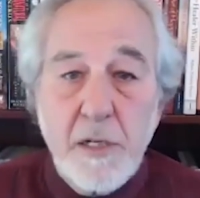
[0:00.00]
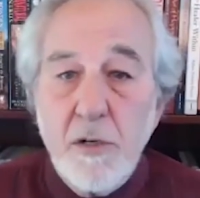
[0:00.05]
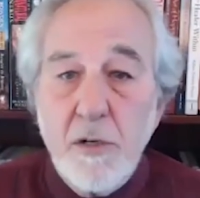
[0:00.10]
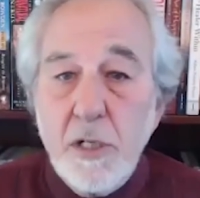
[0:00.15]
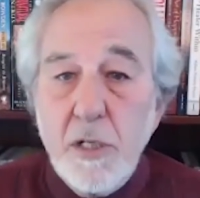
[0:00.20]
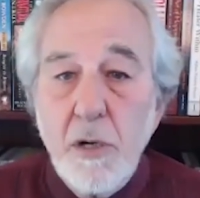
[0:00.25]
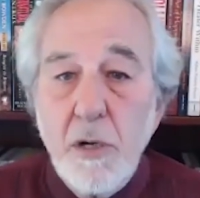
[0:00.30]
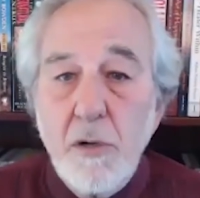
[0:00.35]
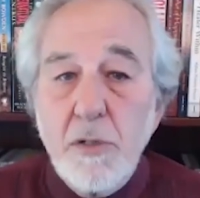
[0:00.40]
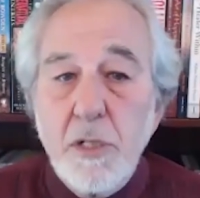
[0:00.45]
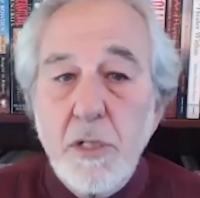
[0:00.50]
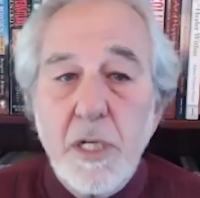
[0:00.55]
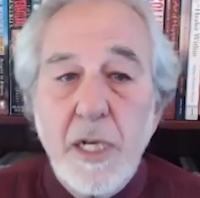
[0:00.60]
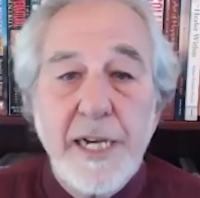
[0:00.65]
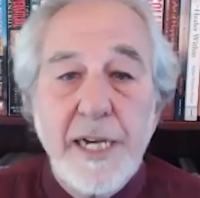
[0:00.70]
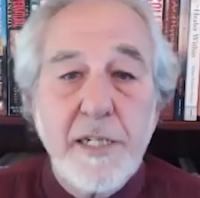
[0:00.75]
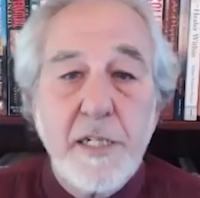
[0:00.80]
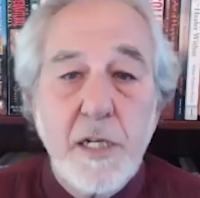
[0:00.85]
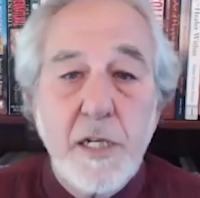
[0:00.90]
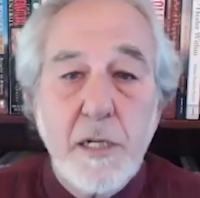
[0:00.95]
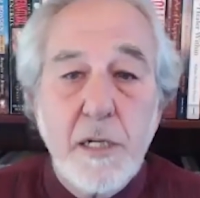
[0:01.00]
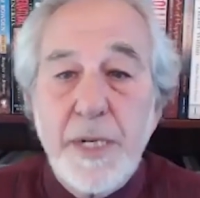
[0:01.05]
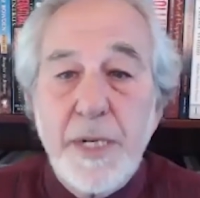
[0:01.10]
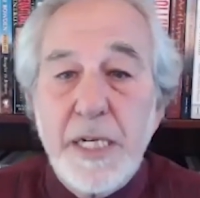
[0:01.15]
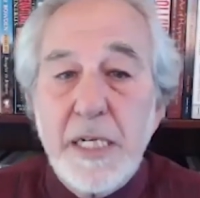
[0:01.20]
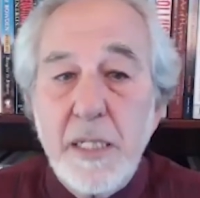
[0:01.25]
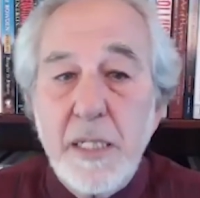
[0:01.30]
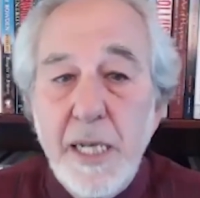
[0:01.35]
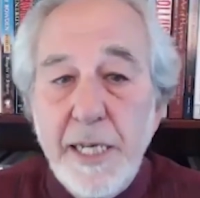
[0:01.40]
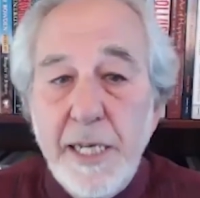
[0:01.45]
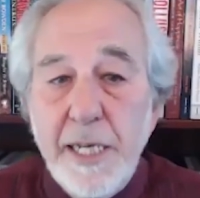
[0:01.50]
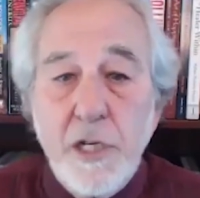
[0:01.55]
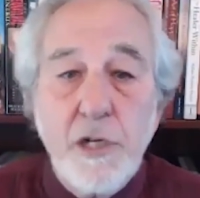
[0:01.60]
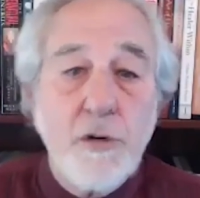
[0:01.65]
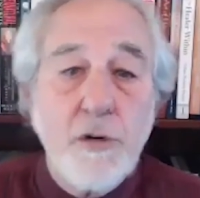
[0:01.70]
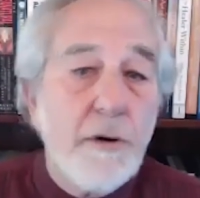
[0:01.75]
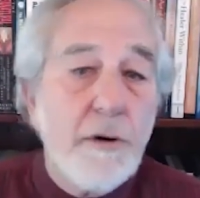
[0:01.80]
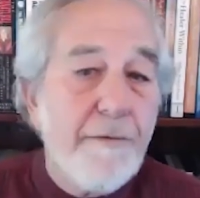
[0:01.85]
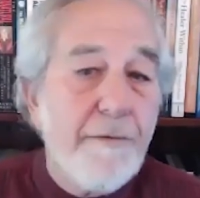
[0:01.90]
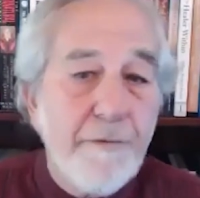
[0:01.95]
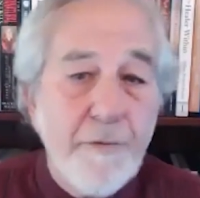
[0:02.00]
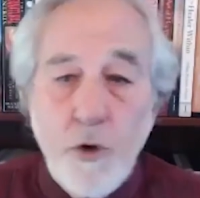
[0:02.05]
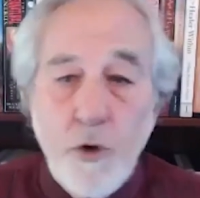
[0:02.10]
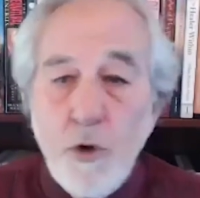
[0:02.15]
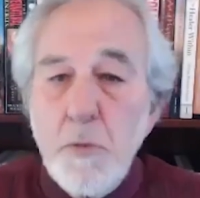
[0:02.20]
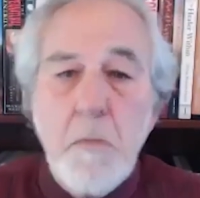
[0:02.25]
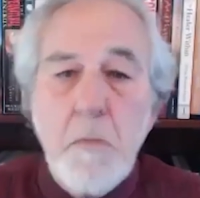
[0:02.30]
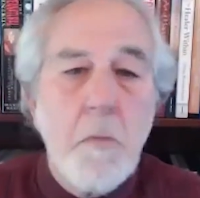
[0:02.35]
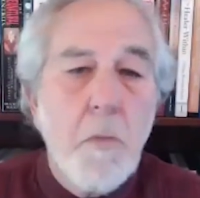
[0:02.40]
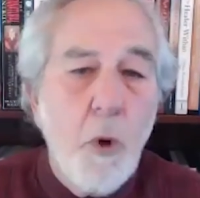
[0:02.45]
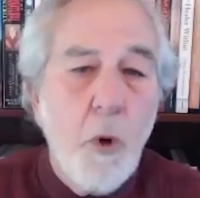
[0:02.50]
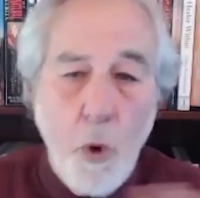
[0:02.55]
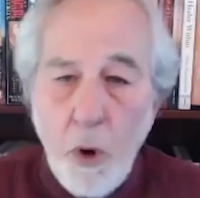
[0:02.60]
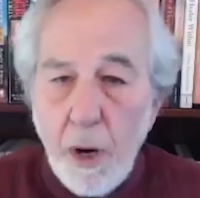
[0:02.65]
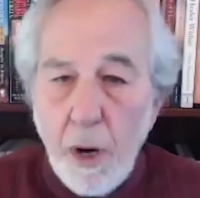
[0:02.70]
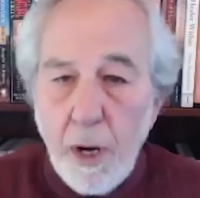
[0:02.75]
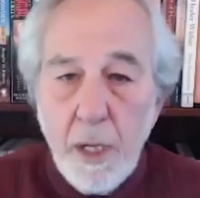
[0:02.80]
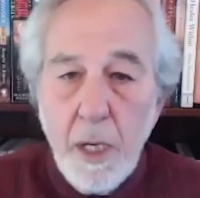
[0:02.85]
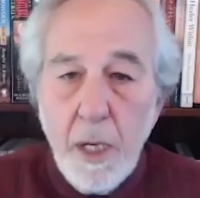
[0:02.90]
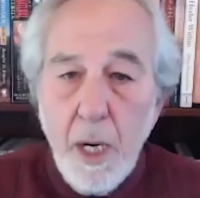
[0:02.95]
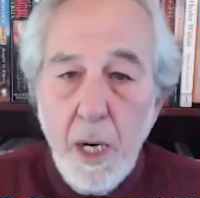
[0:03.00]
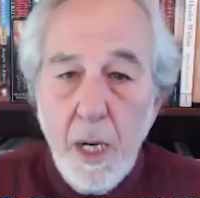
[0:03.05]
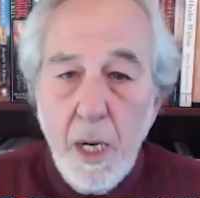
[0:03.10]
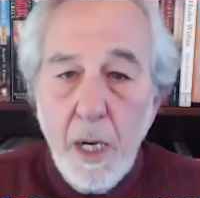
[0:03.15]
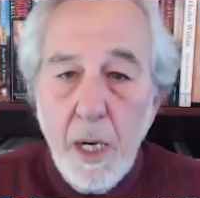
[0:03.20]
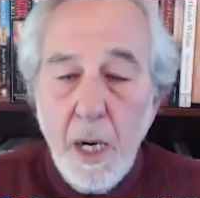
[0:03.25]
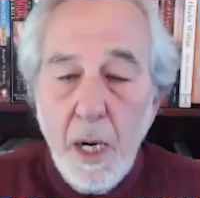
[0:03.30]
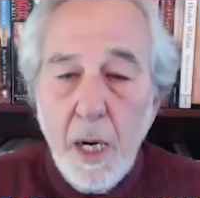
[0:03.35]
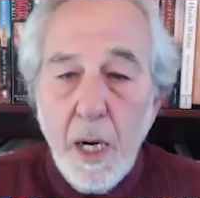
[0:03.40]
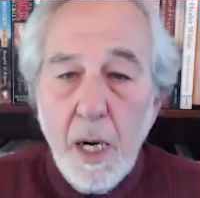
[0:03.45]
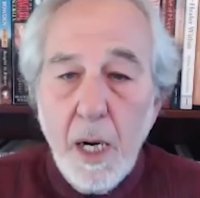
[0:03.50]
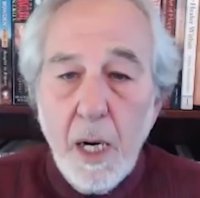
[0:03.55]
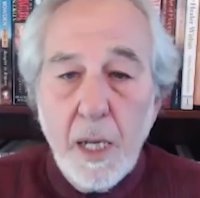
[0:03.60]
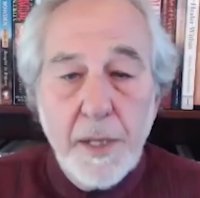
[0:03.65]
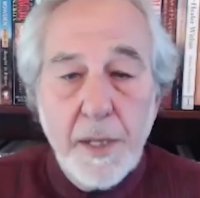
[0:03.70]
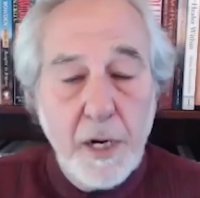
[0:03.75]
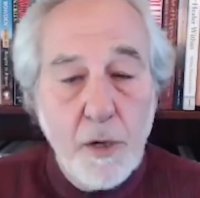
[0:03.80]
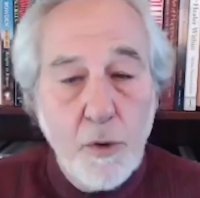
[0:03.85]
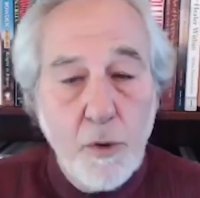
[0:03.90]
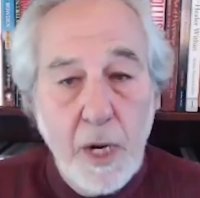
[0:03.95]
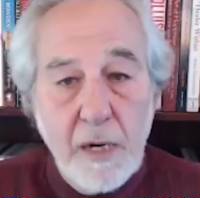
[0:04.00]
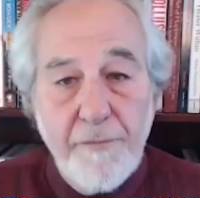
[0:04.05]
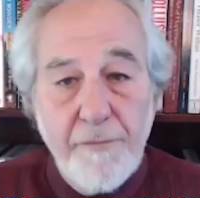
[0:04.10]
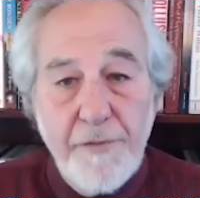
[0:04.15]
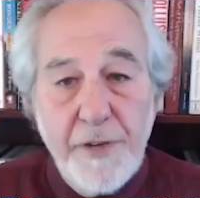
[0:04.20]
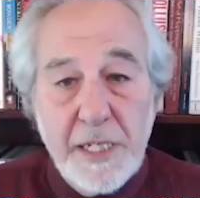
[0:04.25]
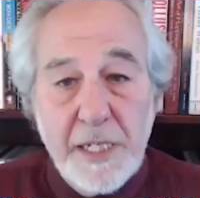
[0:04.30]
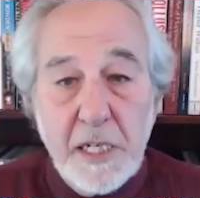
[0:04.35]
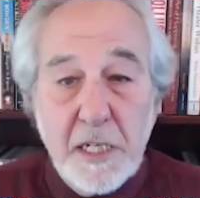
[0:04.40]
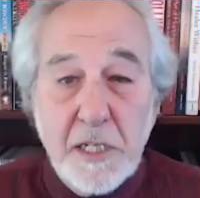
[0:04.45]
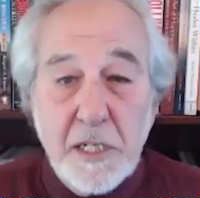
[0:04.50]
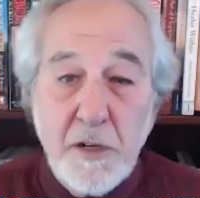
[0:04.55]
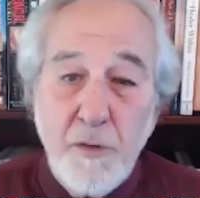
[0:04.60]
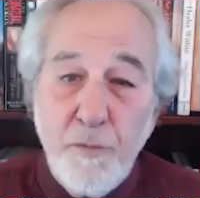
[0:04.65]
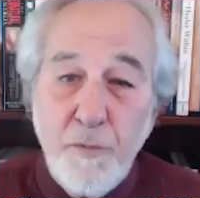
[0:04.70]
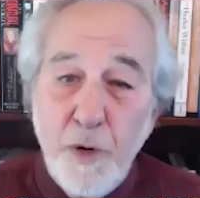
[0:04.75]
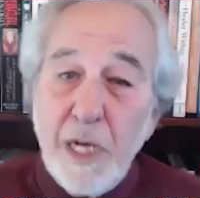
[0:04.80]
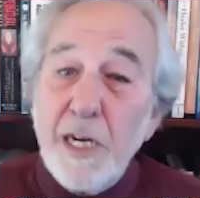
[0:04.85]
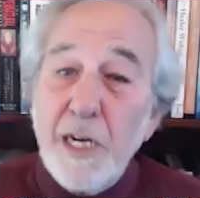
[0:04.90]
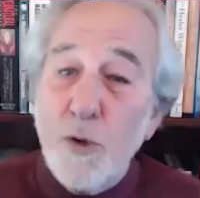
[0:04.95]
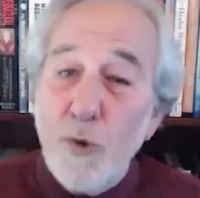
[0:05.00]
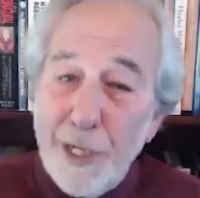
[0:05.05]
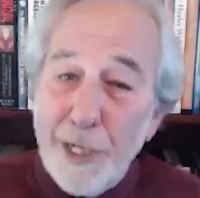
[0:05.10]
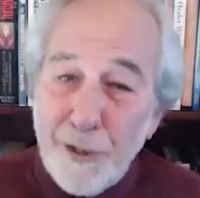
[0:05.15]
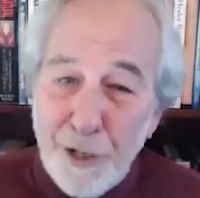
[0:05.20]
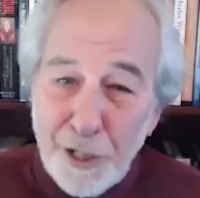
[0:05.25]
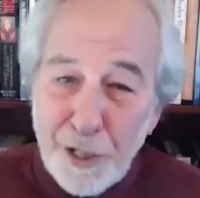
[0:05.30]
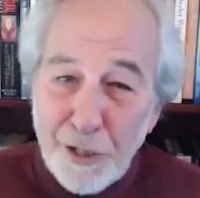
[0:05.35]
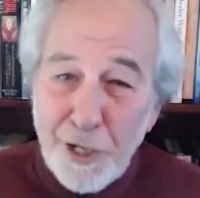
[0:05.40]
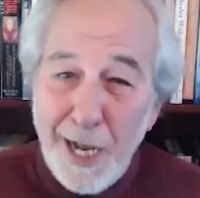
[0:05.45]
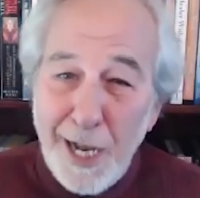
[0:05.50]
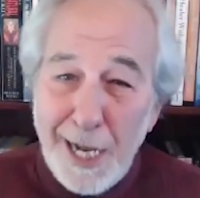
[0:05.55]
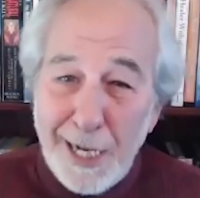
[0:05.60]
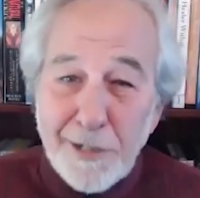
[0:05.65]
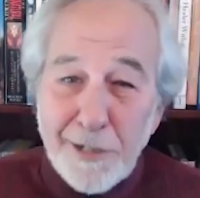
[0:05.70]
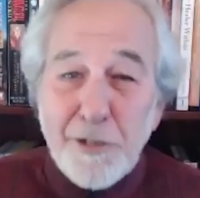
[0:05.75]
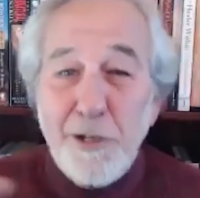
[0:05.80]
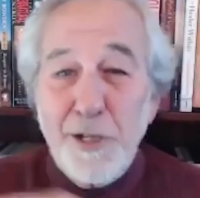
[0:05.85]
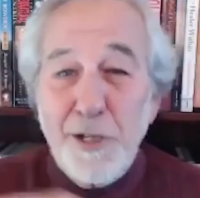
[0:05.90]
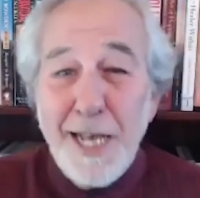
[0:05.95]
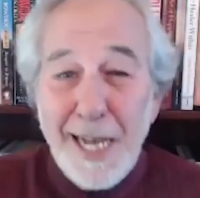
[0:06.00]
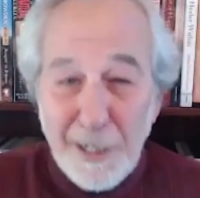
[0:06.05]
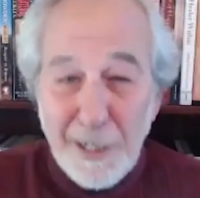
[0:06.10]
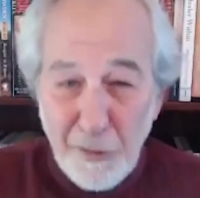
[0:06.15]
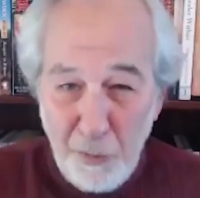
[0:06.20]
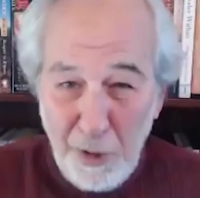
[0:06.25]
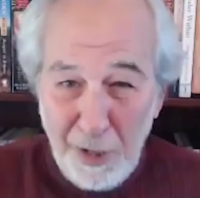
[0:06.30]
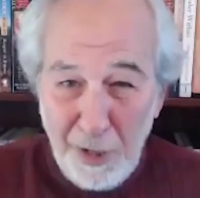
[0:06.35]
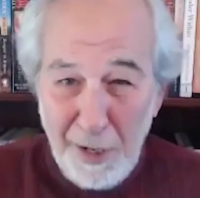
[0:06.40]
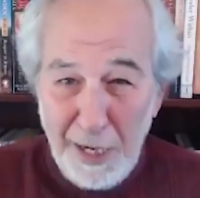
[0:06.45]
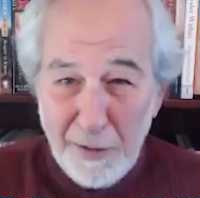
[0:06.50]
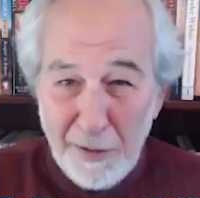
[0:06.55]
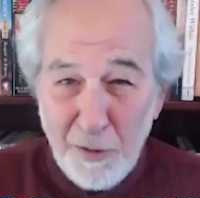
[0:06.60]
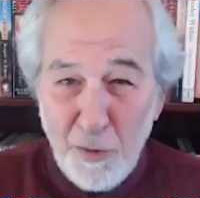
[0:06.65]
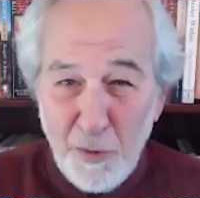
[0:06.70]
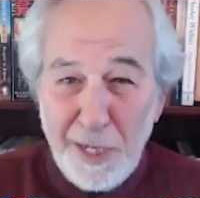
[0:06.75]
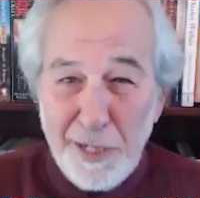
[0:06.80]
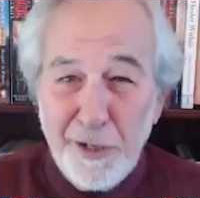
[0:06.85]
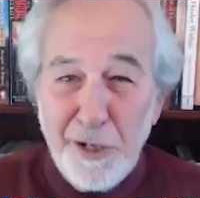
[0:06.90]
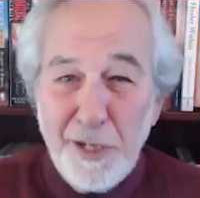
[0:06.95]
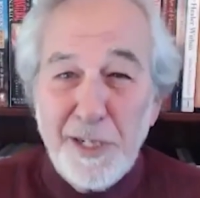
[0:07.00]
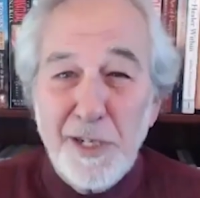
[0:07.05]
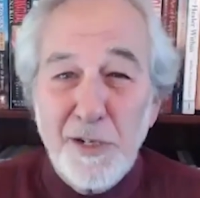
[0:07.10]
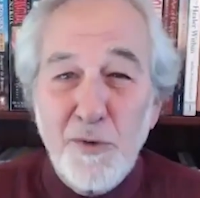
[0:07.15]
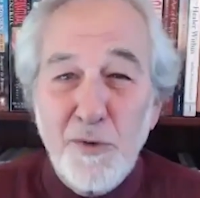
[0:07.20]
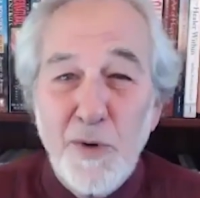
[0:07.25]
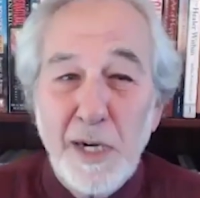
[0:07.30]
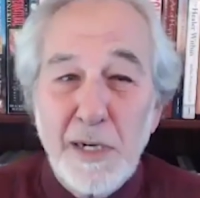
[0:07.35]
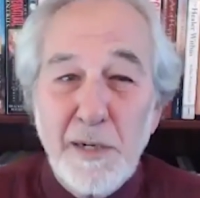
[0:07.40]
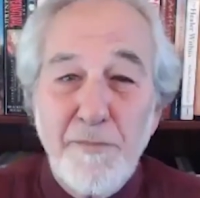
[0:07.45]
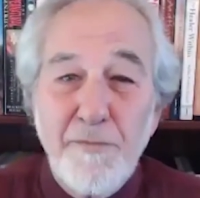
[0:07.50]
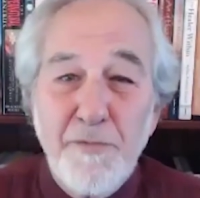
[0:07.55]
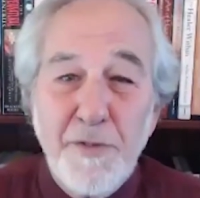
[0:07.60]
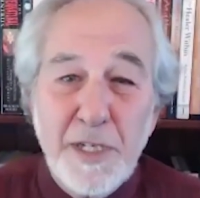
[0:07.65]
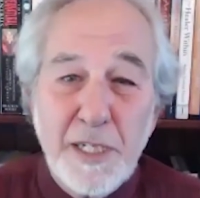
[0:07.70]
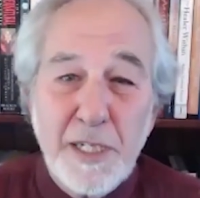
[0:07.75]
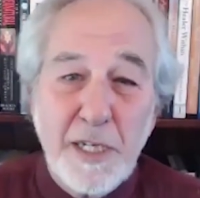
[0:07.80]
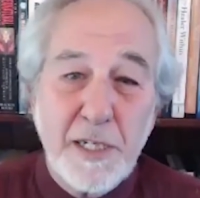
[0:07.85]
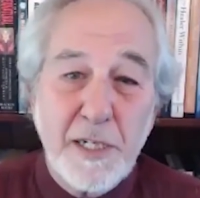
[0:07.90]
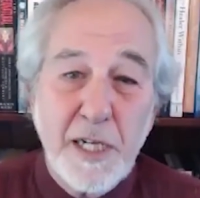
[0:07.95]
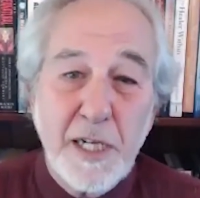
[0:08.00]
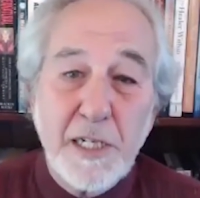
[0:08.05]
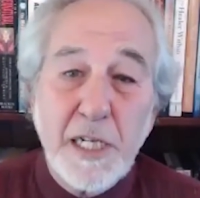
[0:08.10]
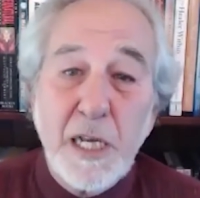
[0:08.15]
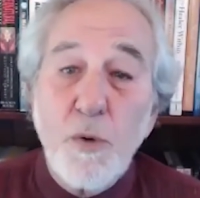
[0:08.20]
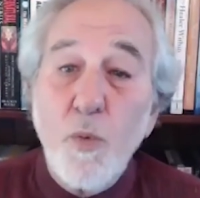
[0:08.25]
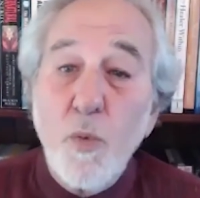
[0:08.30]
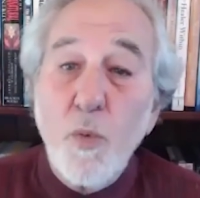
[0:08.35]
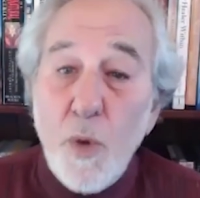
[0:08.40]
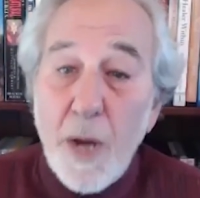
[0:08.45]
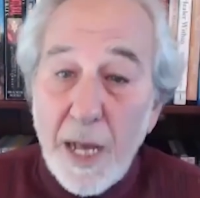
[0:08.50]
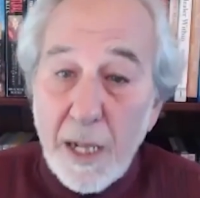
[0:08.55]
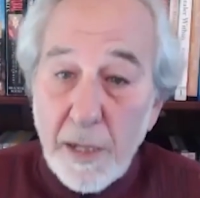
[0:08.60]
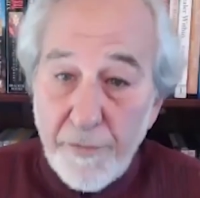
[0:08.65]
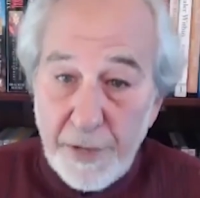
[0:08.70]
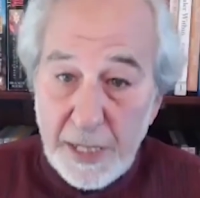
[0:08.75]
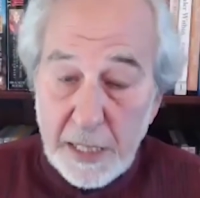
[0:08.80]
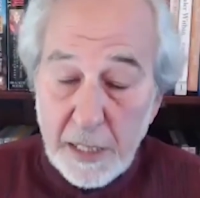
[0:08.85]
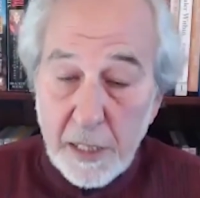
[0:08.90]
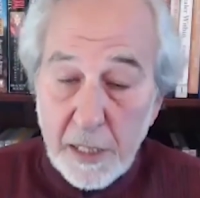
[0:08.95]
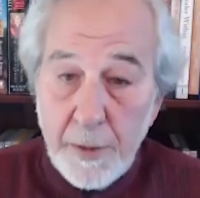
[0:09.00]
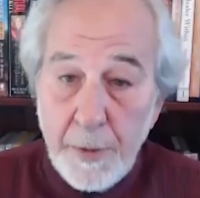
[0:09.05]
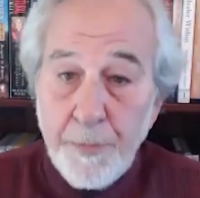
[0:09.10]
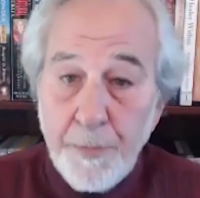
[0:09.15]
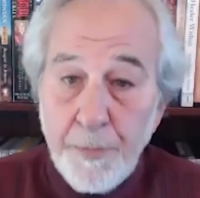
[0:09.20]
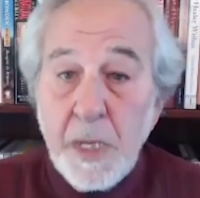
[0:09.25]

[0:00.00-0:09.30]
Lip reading: There is no science that has been tested or affirmed more than quantum physics. So if we're going to question a science, the last one I question is quantum physics. I say relevance.